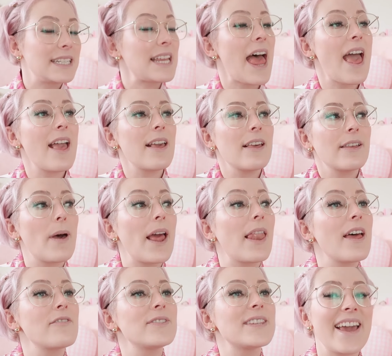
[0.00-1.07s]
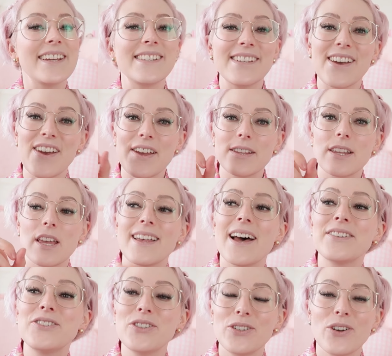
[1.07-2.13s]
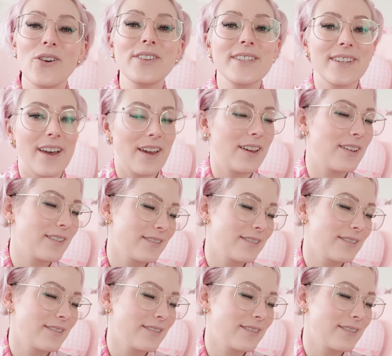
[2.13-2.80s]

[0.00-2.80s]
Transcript: Today, my love, I turn 34 sai.